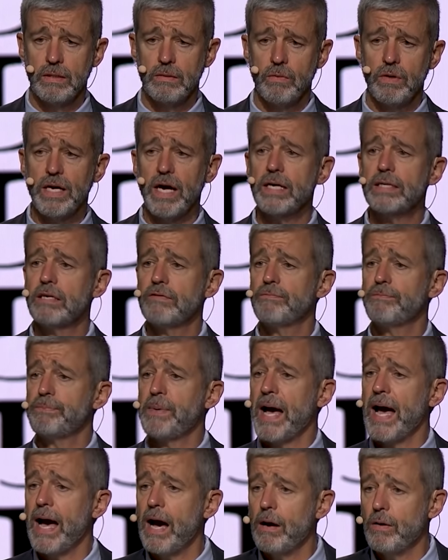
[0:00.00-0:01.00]
What kind of
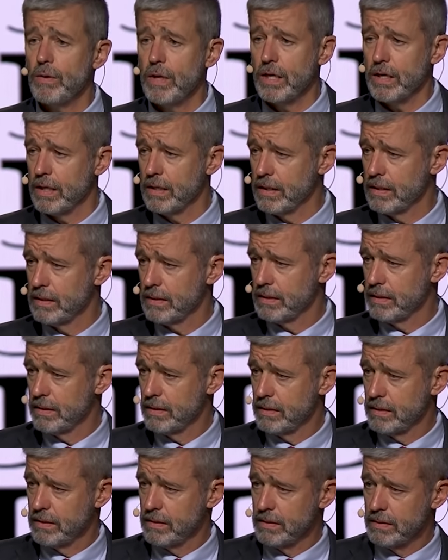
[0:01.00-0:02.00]
power
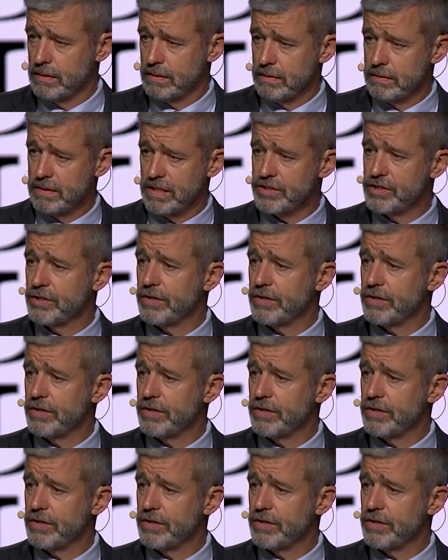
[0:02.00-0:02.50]
does